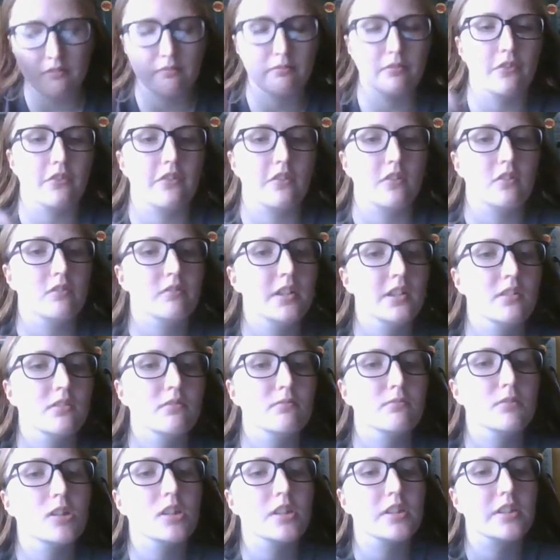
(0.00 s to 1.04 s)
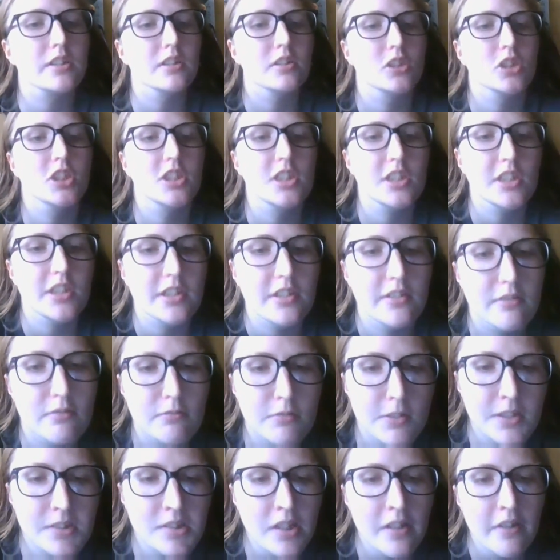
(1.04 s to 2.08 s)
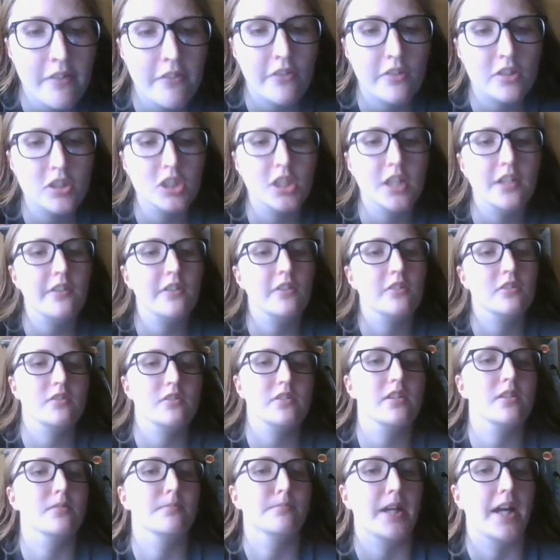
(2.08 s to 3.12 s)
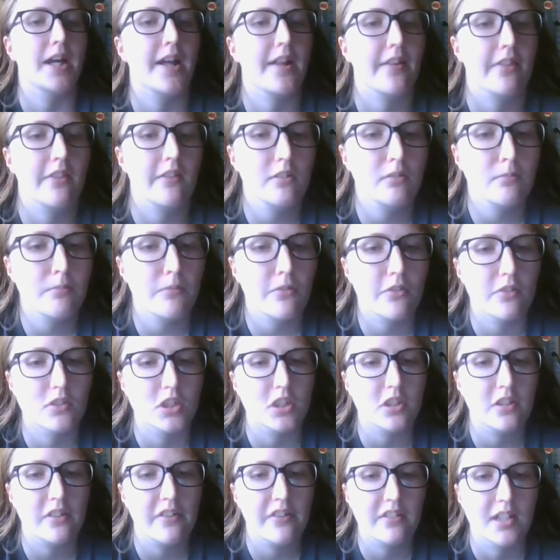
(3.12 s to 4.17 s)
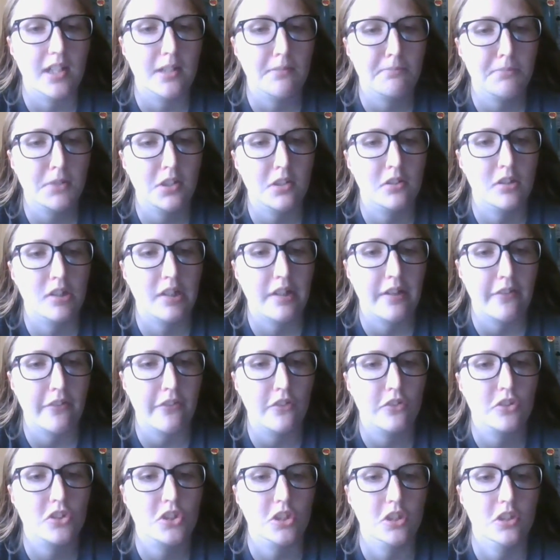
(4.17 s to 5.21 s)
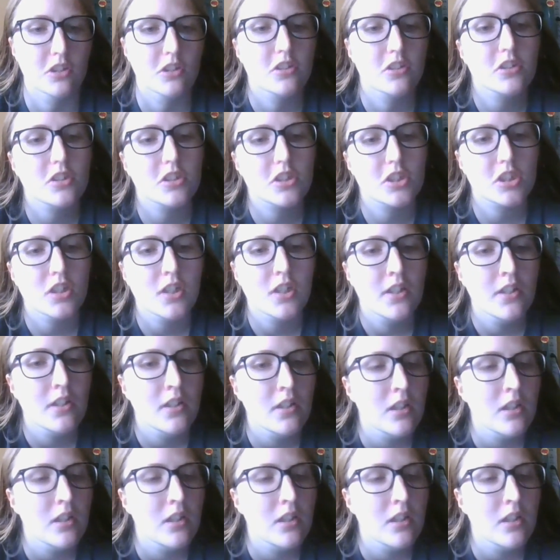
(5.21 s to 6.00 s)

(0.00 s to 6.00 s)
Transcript: was going to work and she realized that she had to go to the bathroom, so she stopped at Grace Church.